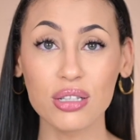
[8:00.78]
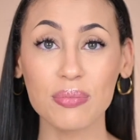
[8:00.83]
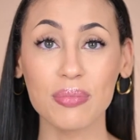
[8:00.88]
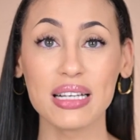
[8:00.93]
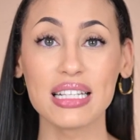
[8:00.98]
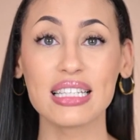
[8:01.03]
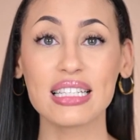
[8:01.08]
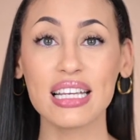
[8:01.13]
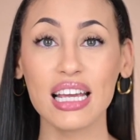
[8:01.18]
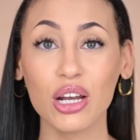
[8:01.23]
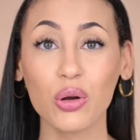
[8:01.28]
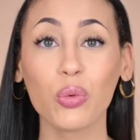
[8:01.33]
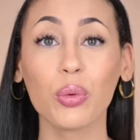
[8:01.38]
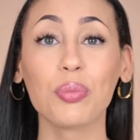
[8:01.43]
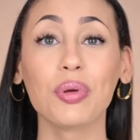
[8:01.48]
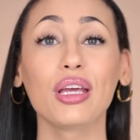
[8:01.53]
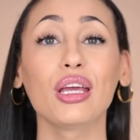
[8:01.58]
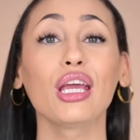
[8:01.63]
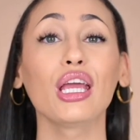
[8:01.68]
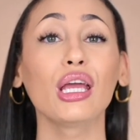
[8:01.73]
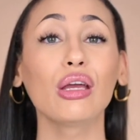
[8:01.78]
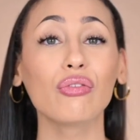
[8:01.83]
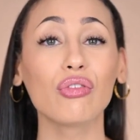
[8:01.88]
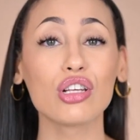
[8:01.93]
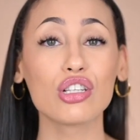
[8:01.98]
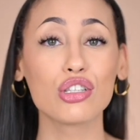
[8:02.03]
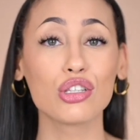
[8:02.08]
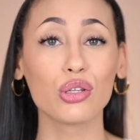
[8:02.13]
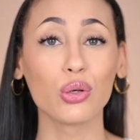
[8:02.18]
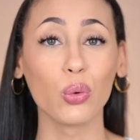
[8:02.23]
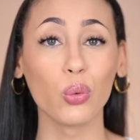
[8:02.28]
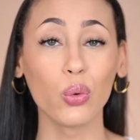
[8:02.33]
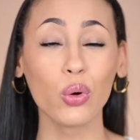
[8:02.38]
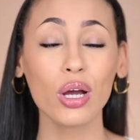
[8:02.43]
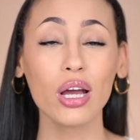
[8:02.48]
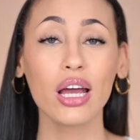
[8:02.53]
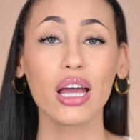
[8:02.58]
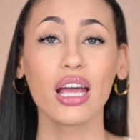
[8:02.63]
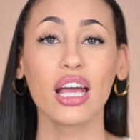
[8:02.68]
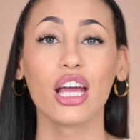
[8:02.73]
my skin would behave as though
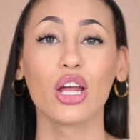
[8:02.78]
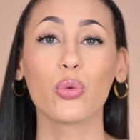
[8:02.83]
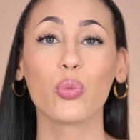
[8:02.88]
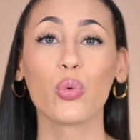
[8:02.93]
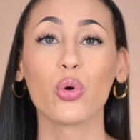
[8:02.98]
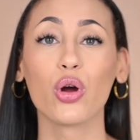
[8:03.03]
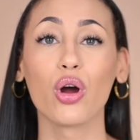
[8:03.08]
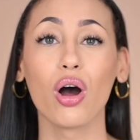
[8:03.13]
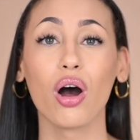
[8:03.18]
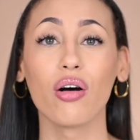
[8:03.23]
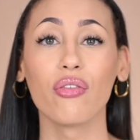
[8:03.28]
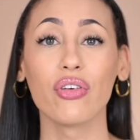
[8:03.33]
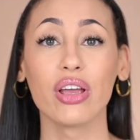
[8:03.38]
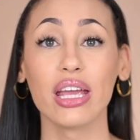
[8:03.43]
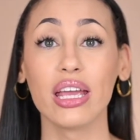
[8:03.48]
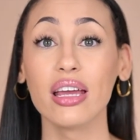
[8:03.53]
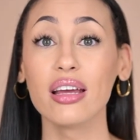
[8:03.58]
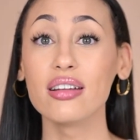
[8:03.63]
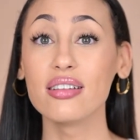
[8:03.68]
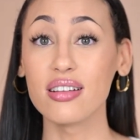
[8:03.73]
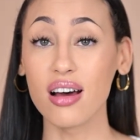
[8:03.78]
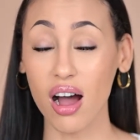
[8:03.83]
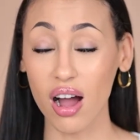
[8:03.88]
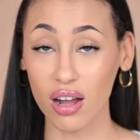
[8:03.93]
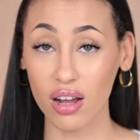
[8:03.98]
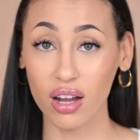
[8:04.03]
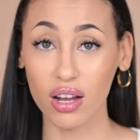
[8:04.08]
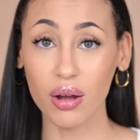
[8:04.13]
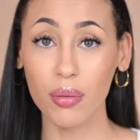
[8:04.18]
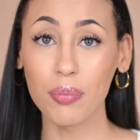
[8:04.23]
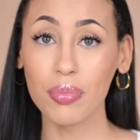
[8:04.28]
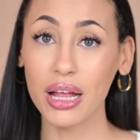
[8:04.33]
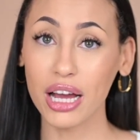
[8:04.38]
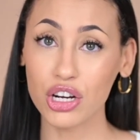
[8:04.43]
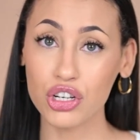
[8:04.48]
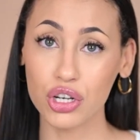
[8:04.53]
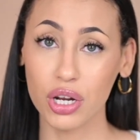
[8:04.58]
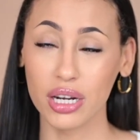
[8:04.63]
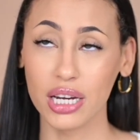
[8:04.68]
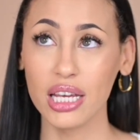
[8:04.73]
it were of a darker
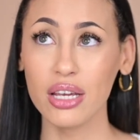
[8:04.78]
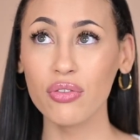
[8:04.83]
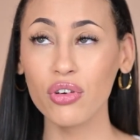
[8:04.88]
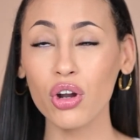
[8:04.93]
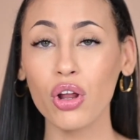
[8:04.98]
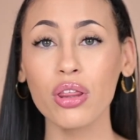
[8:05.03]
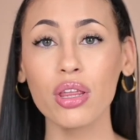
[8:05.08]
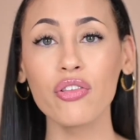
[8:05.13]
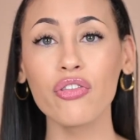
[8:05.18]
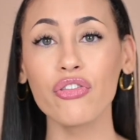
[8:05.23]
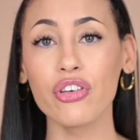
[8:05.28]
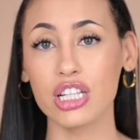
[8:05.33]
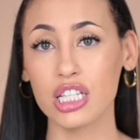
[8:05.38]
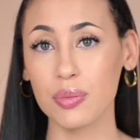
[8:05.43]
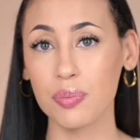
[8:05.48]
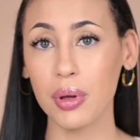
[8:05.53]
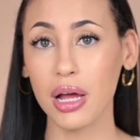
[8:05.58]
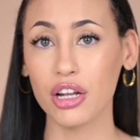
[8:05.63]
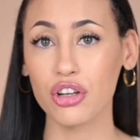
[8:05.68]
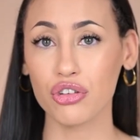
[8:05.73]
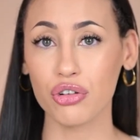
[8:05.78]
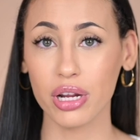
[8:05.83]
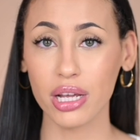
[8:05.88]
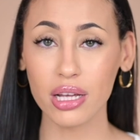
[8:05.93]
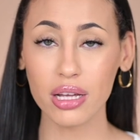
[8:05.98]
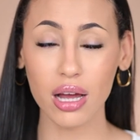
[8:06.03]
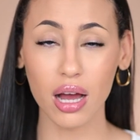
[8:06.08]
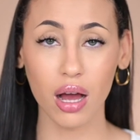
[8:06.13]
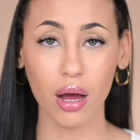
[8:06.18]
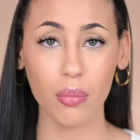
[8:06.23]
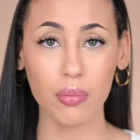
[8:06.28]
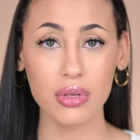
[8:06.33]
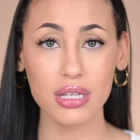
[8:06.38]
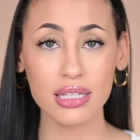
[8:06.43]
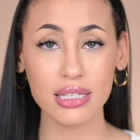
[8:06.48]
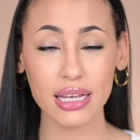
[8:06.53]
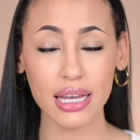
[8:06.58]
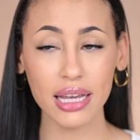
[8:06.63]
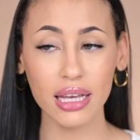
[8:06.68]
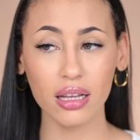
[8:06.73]
complexion. Even on the Fitzpatrick
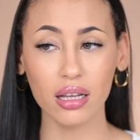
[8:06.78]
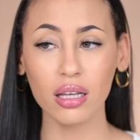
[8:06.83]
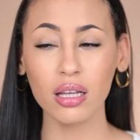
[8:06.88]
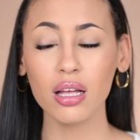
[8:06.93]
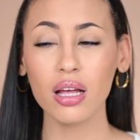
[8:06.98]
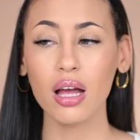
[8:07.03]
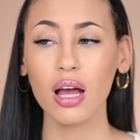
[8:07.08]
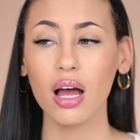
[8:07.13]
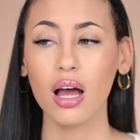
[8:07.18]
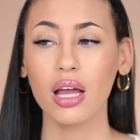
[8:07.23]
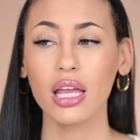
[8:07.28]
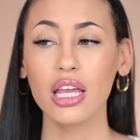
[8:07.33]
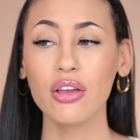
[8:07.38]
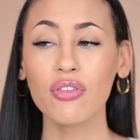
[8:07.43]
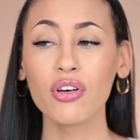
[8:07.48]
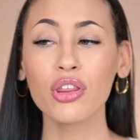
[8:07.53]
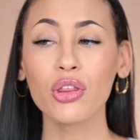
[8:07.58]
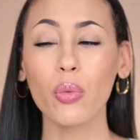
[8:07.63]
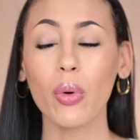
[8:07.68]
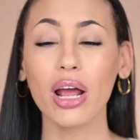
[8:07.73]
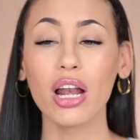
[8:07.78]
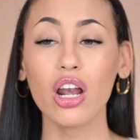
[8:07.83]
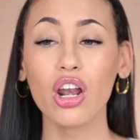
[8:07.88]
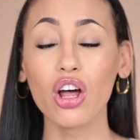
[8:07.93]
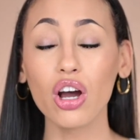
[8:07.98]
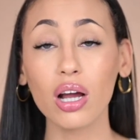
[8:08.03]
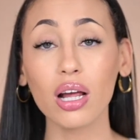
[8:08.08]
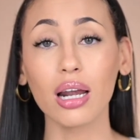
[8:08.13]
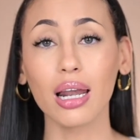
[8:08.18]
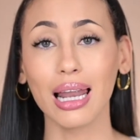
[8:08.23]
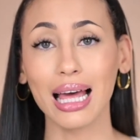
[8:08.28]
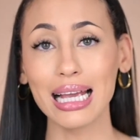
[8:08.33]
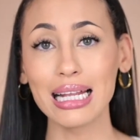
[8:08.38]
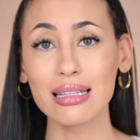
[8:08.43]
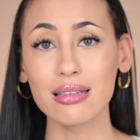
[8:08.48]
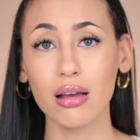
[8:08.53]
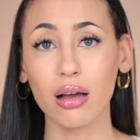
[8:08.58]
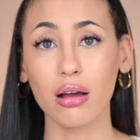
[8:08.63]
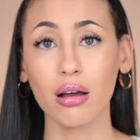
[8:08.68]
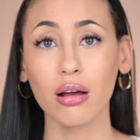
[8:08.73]
scale, even though I look
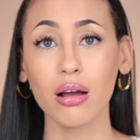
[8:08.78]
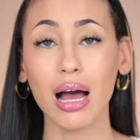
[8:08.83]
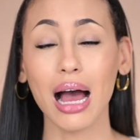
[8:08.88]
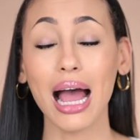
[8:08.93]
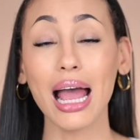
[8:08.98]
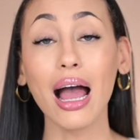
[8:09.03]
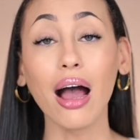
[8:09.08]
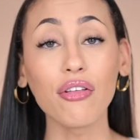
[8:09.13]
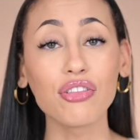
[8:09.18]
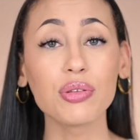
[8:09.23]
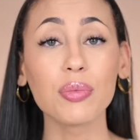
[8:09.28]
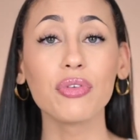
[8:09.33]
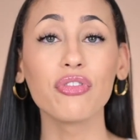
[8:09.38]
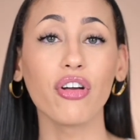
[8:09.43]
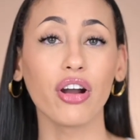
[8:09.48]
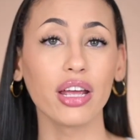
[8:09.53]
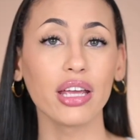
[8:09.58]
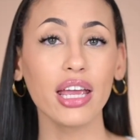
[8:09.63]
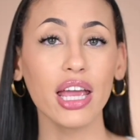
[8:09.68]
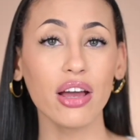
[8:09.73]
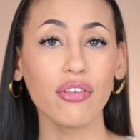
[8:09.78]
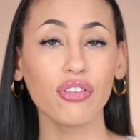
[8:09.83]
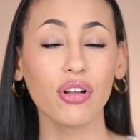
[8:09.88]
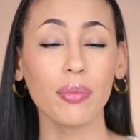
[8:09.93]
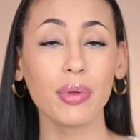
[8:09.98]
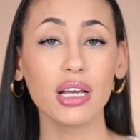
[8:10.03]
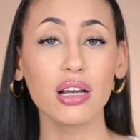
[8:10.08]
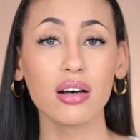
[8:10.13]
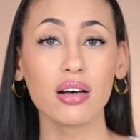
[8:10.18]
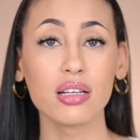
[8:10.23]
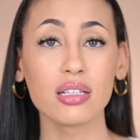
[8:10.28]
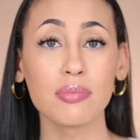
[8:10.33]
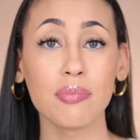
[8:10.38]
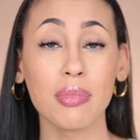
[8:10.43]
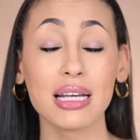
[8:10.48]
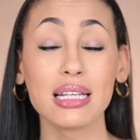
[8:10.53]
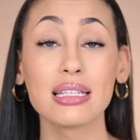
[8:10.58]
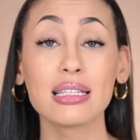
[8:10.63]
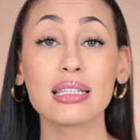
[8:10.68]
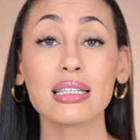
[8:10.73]
lighter, I have to be very careful because my
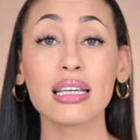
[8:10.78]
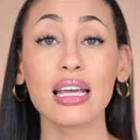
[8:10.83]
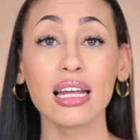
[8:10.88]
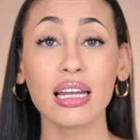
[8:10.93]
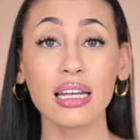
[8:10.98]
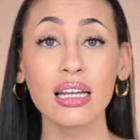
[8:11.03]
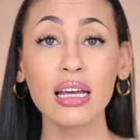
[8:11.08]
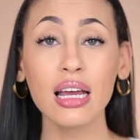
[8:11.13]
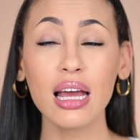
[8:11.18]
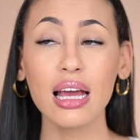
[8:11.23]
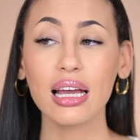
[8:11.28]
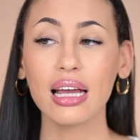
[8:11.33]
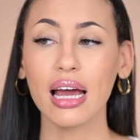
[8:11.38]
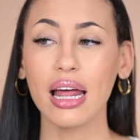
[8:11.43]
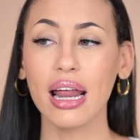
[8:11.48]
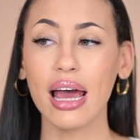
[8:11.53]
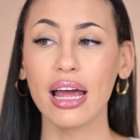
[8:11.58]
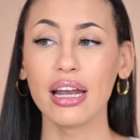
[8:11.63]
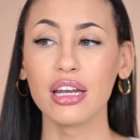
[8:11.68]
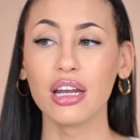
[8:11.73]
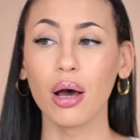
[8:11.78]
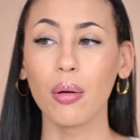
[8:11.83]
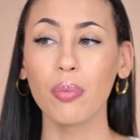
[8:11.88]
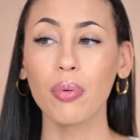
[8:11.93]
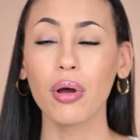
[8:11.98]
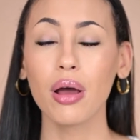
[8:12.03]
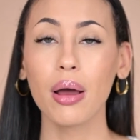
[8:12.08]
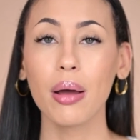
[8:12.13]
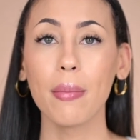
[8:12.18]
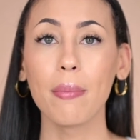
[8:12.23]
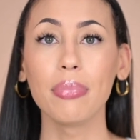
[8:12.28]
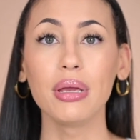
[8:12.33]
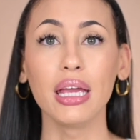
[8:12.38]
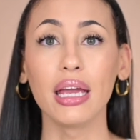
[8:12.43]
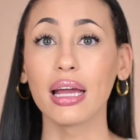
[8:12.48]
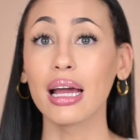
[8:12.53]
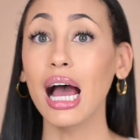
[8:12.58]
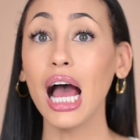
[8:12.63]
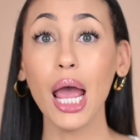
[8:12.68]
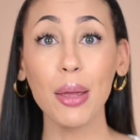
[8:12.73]
skin can end up
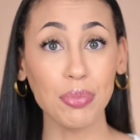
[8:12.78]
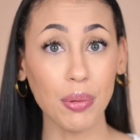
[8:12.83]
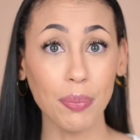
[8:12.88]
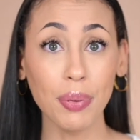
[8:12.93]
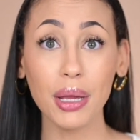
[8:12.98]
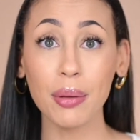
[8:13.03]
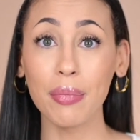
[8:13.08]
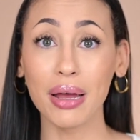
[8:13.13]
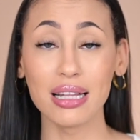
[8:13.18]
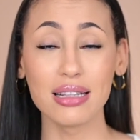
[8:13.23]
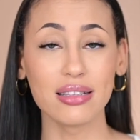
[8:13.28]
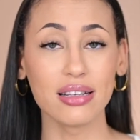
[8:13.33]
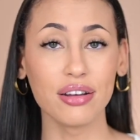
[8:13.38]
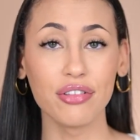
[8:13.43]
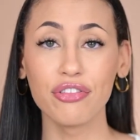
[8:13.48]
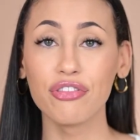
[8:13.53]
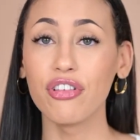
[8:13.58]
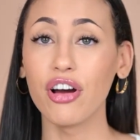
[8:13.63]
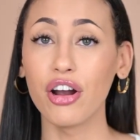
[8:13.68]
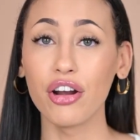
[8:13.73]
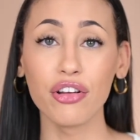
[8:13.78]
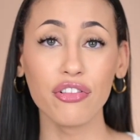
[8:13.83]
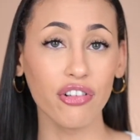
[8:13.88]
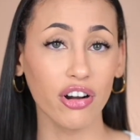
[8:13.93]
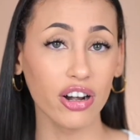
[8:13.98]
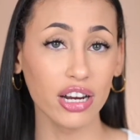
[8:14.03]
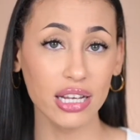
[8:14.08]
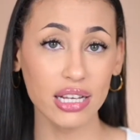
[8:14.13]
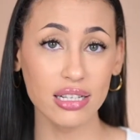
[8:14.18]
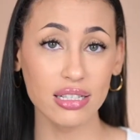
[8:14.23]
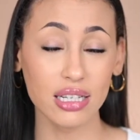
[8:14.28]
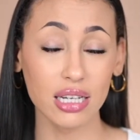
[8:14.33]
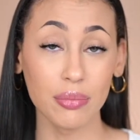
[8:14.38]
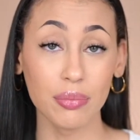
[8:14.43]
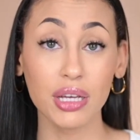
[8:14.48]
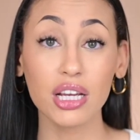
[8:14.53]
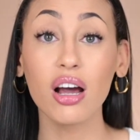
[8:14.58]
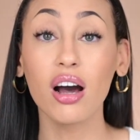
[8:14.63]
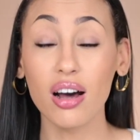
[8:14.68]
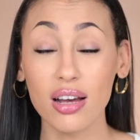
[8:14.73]
being hyperpigmented very, very easily
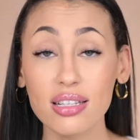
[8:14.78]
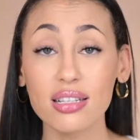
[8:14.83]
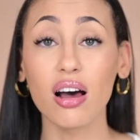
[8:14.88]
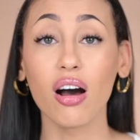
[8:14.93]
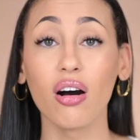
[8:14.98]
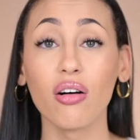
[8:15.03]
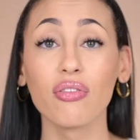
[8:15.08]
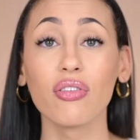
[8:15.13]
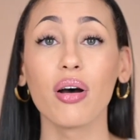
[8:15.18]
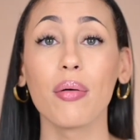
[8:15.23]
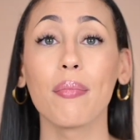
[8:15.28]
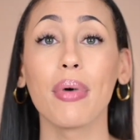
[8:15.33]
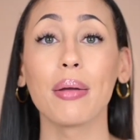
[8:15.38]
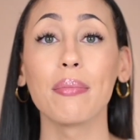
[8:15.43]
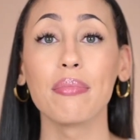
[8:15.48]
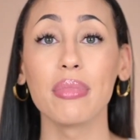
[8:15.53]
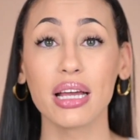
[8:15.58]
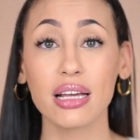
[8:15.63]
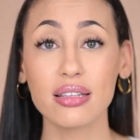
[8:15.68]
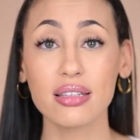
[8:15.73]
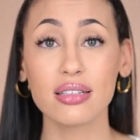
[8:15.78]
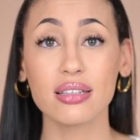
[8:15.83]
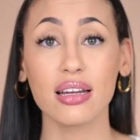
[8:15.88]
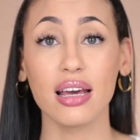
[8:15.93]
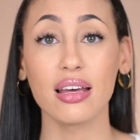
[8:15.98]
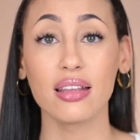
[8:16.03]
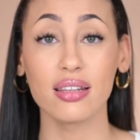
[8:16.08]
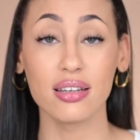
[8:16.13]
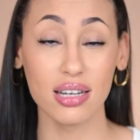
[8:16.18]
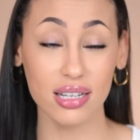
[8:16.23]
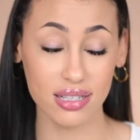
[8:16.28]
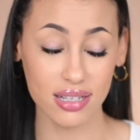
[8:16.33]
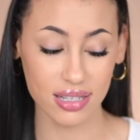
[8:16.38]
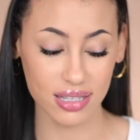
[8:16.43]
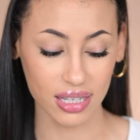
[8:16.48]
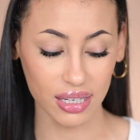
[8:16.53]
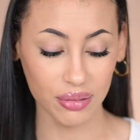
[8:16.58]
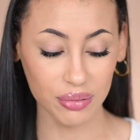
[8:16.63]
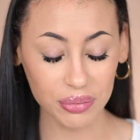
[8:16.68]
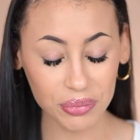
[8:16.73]
because of my mixed
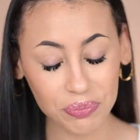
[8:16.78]
ethnicity.